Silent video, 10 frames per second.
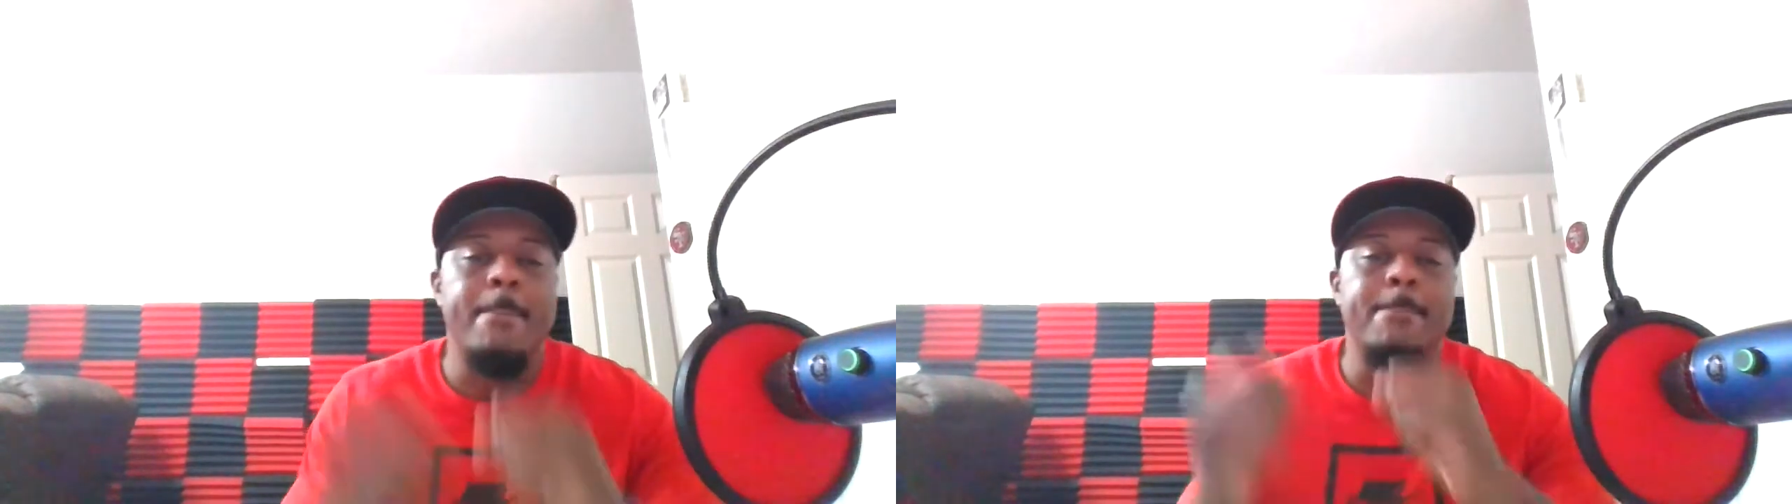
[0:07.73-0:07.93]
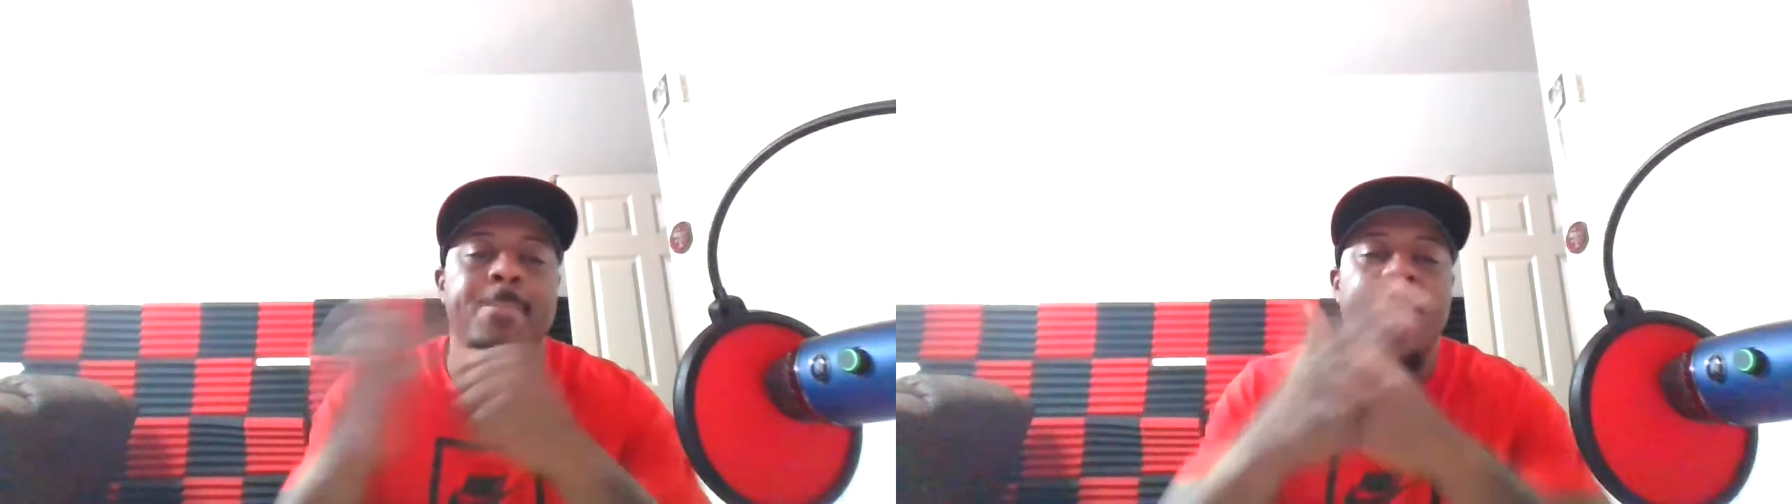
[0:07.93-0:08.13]

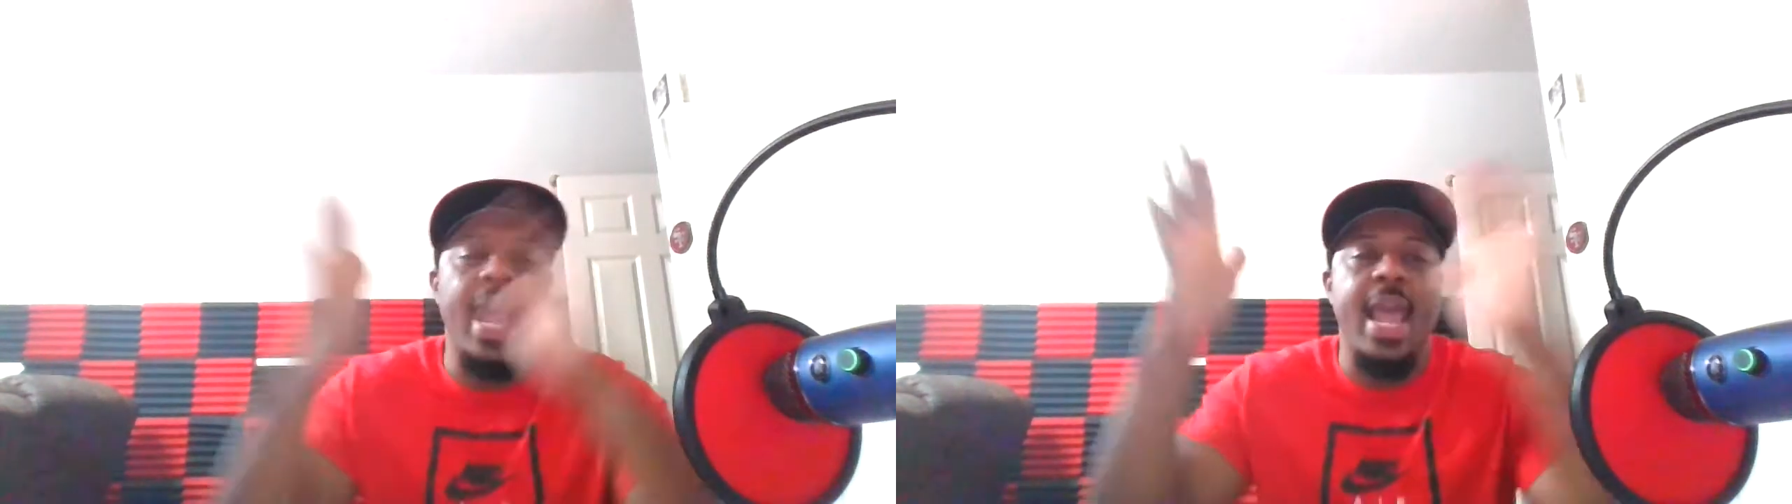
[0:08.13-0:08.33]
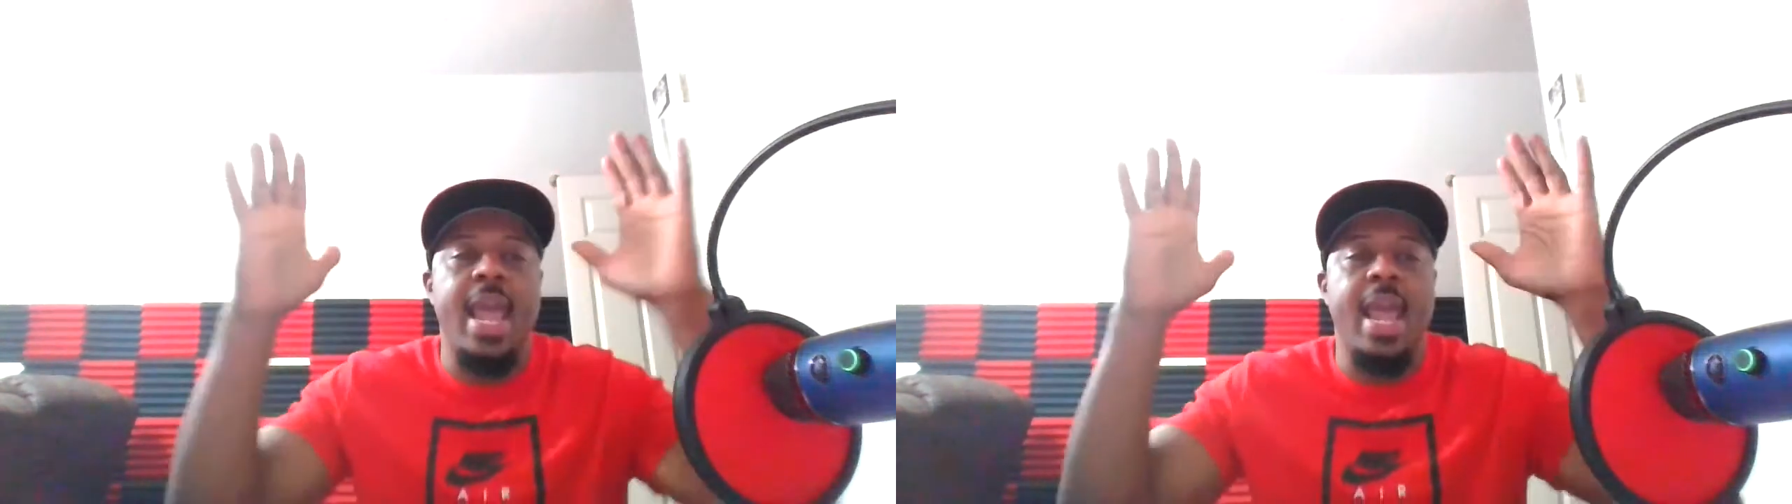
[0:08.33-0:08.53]

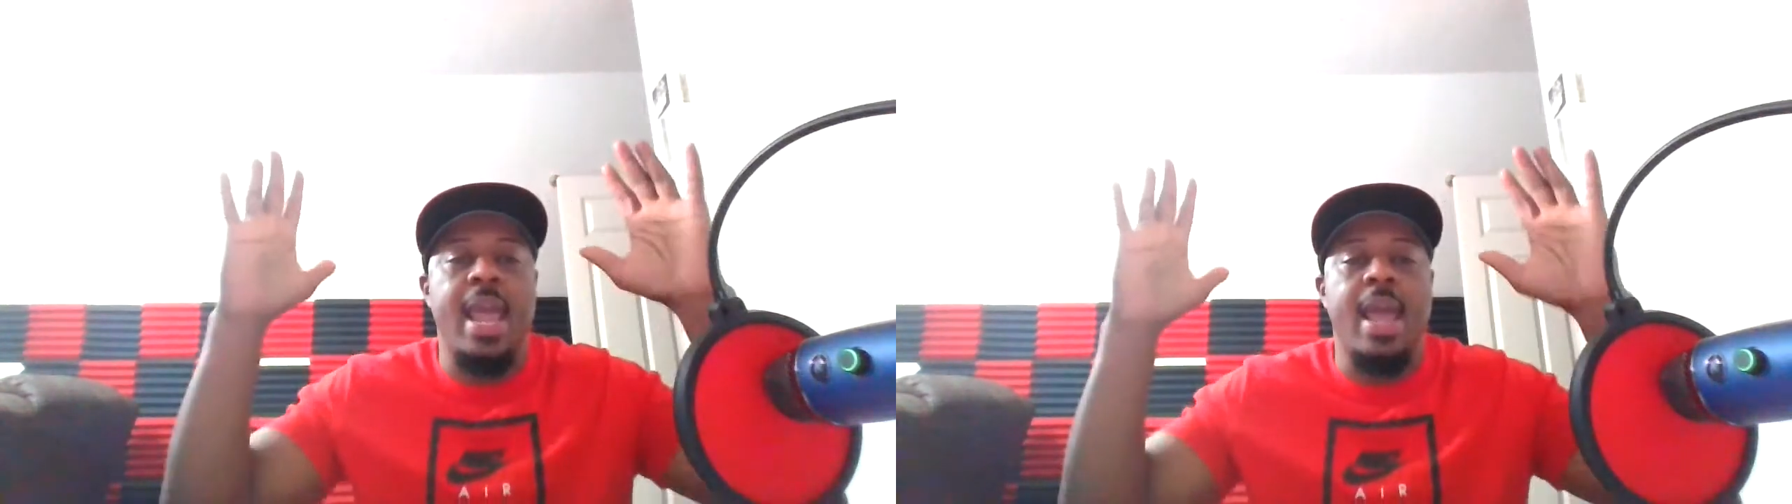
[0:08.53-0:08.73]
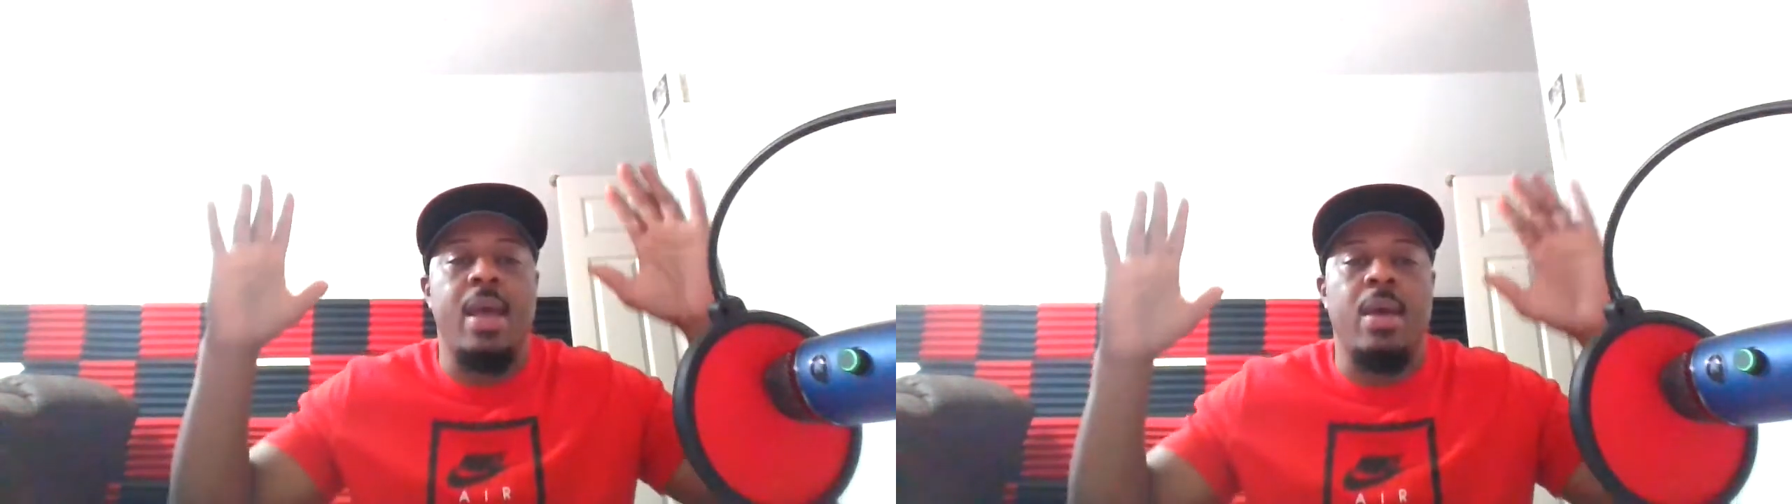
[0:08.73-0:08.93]

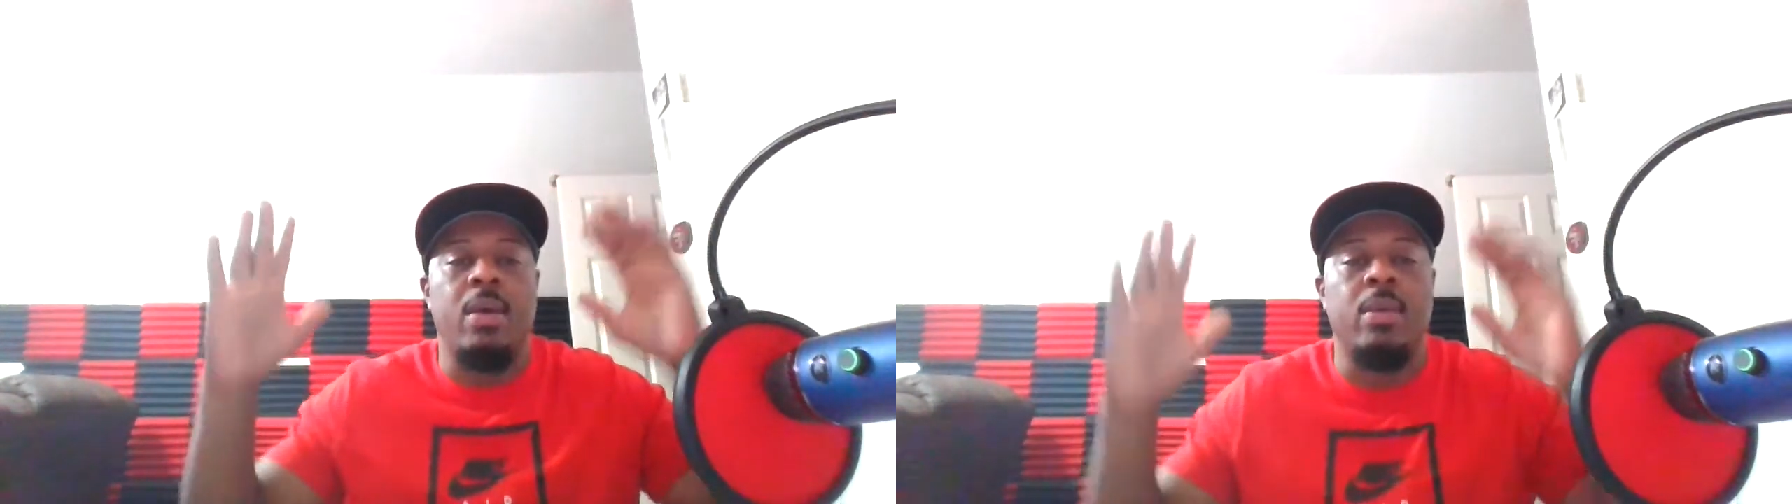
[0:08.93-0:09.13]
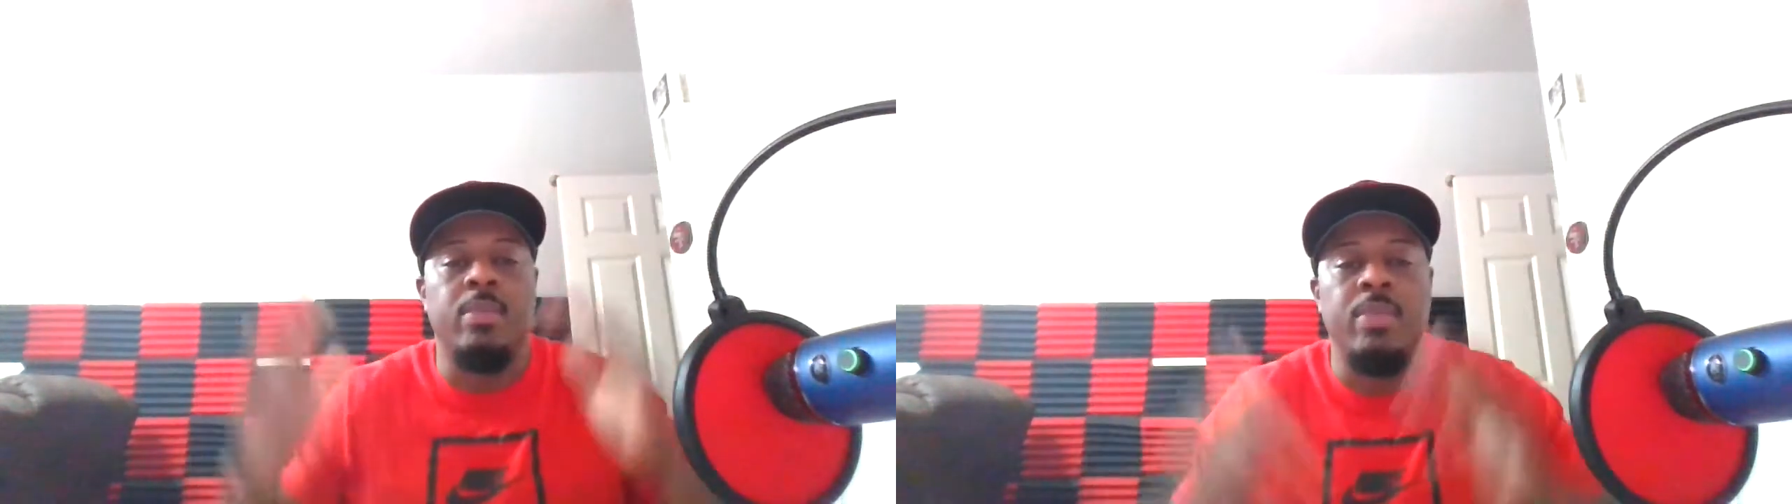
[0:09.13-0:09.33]

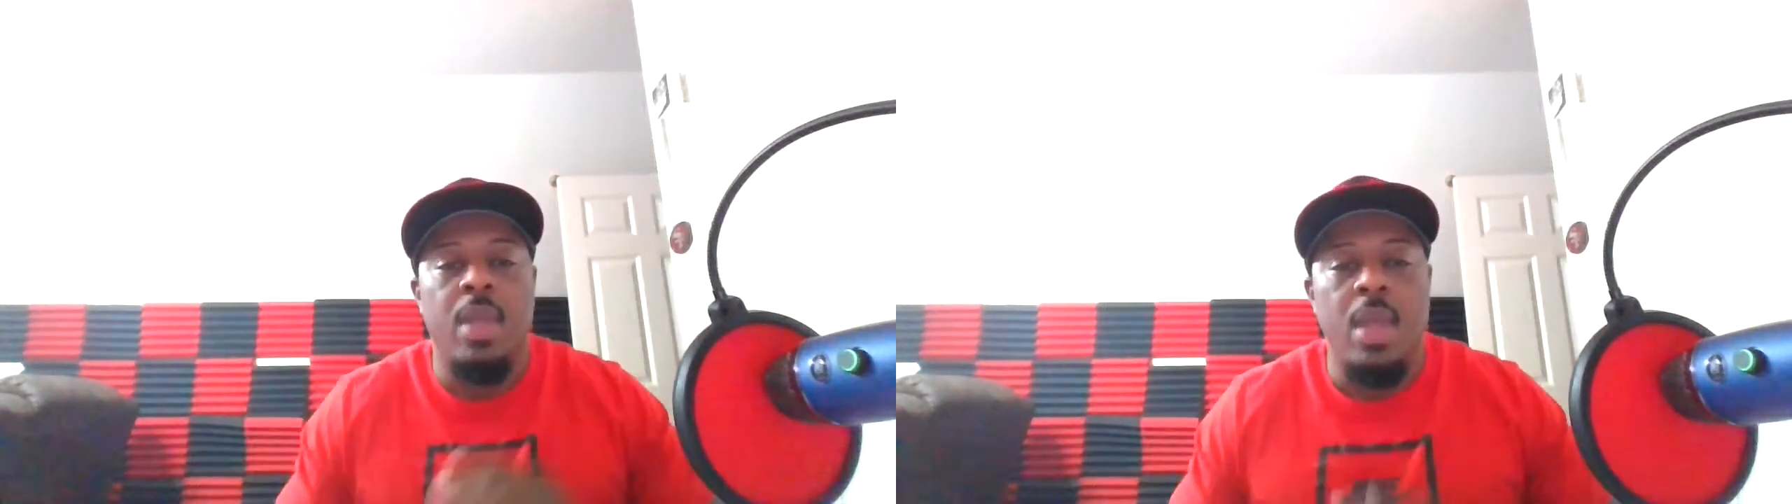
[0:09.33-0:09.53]
bam.